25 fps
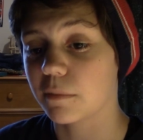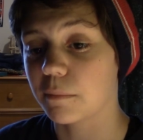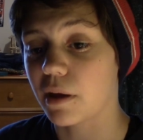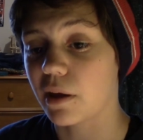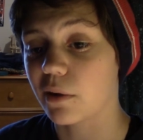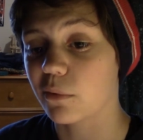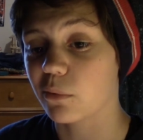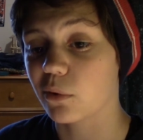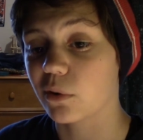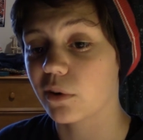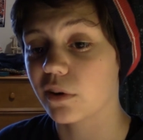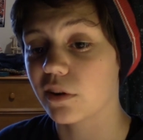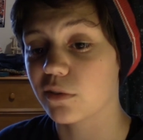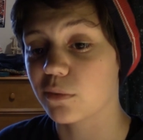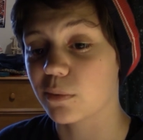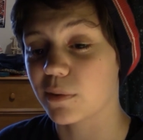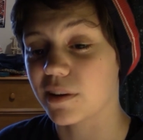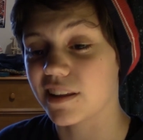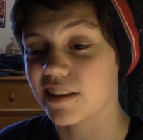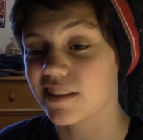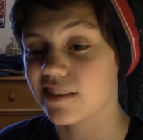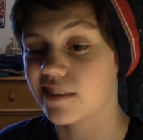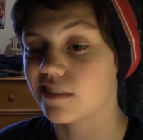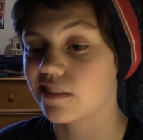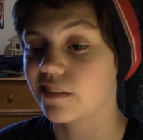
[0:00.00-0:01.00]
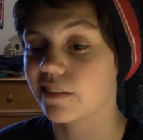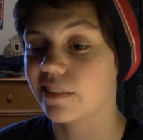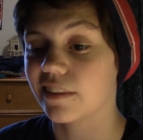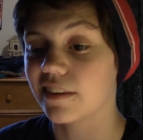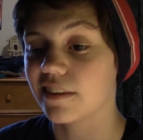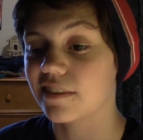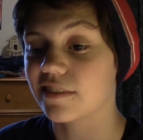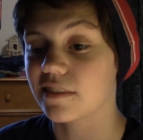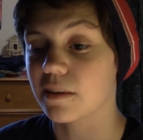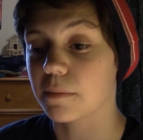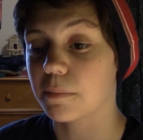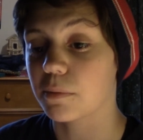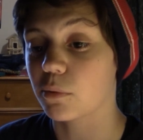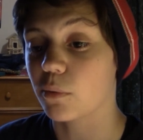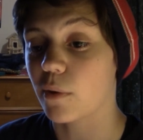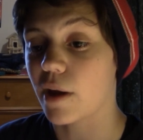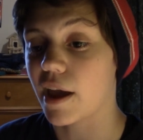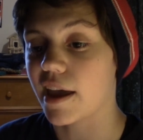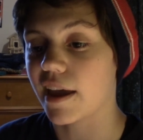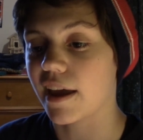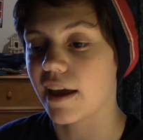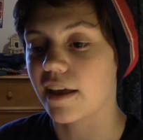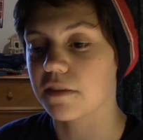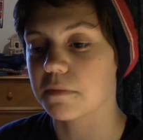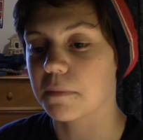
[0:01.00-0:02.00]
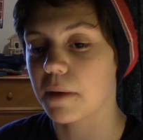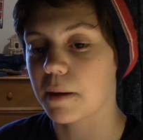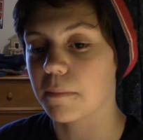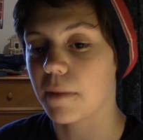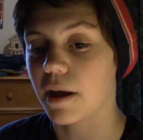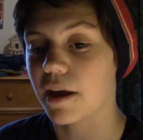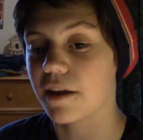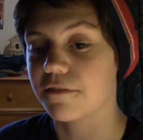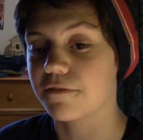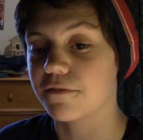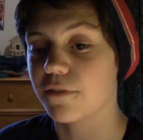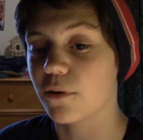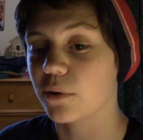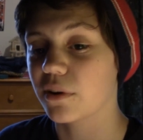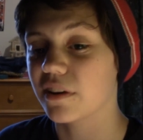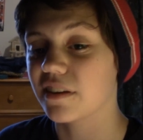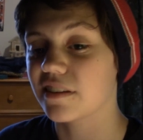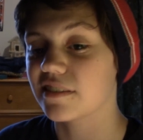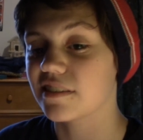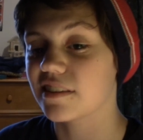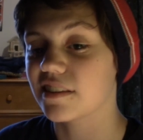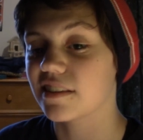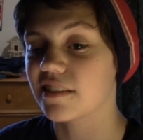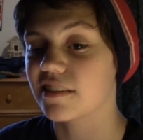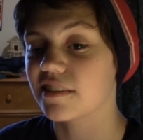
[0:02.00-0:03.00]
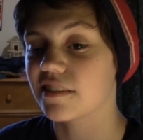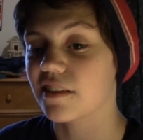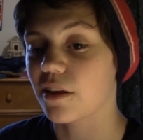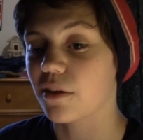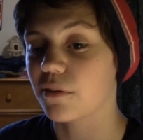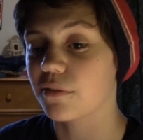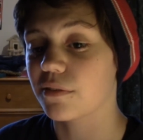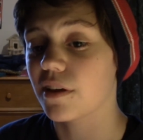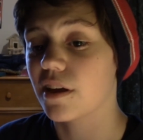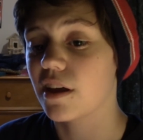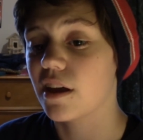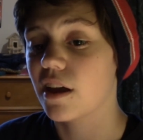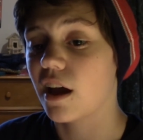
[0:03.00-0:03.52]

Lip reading: my worries would instantly slip away as my mind focused itself